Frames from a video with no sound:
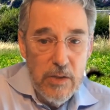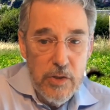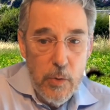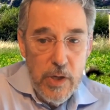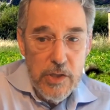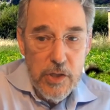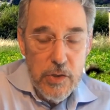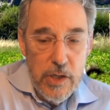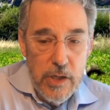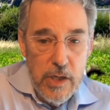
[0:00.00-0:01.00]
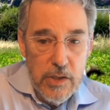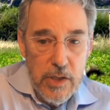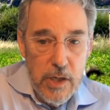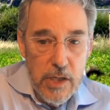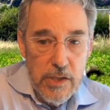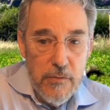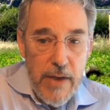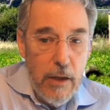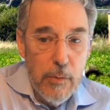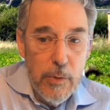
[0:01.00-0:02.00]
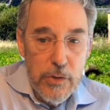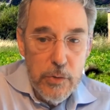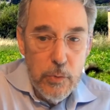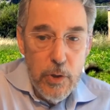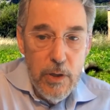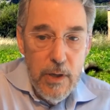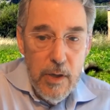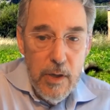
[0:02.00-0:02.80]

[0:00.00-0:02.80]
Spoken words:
So it's a valuable tool,